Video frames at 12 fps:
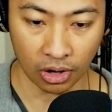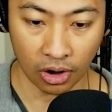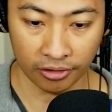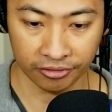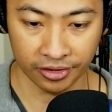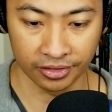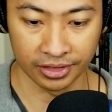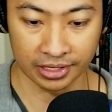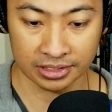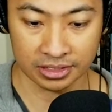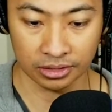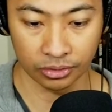off
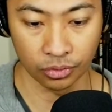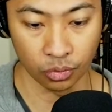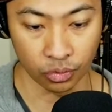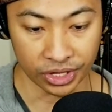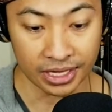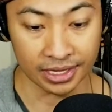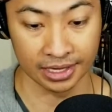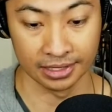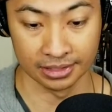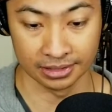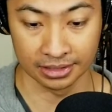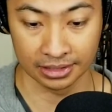this
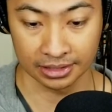weekend.